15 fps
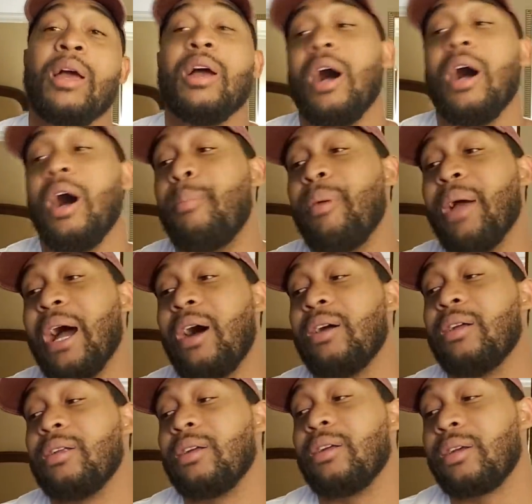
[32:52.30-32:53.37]

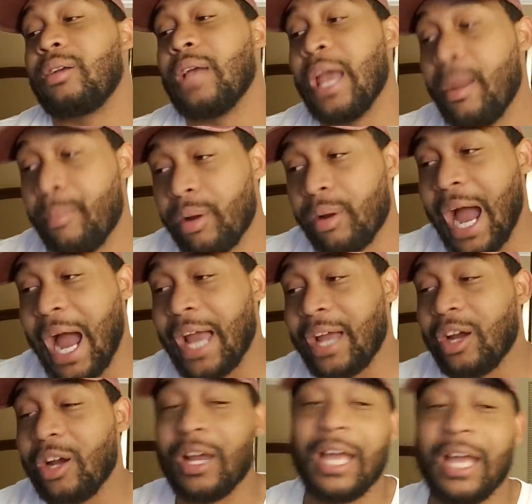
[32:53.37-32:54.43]
about Amber
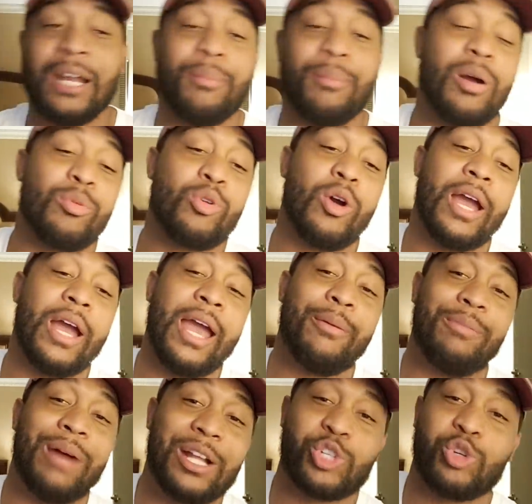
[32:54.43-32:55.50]
Guyger, and I'm going ham
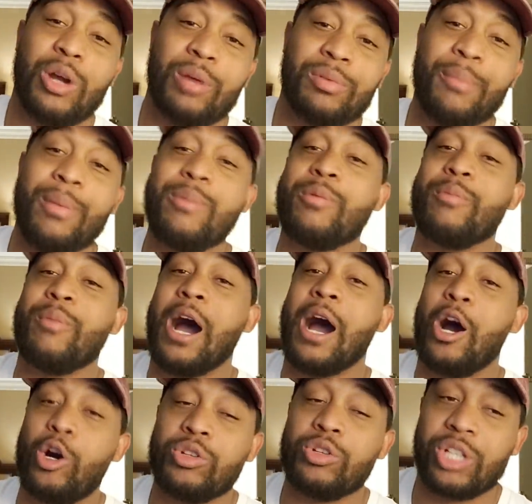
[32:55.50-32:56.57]
about Trump. That may be my
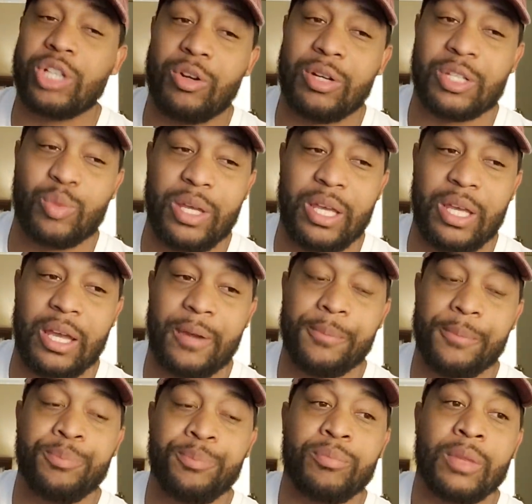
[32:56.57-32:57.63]
whole show this weekend.
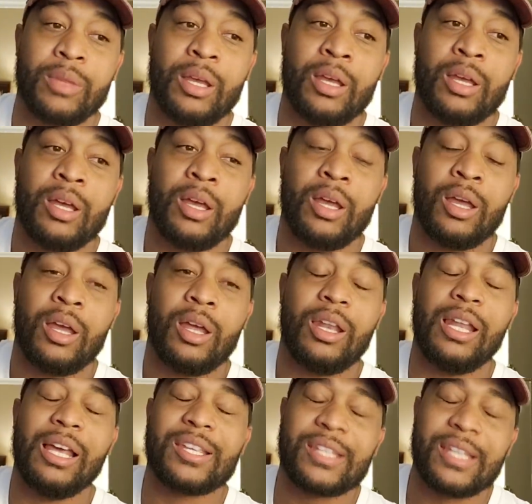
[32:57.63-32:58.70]

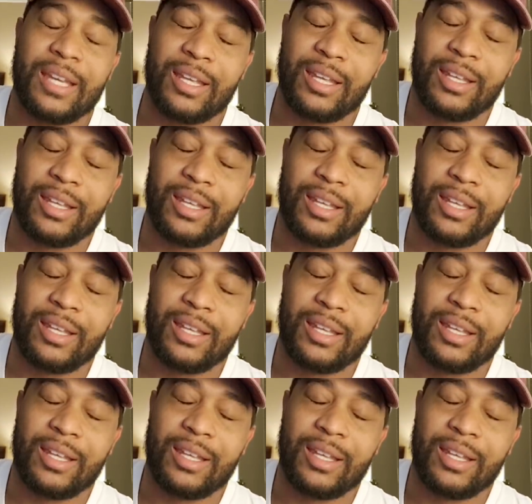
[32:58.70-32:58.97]
Listen.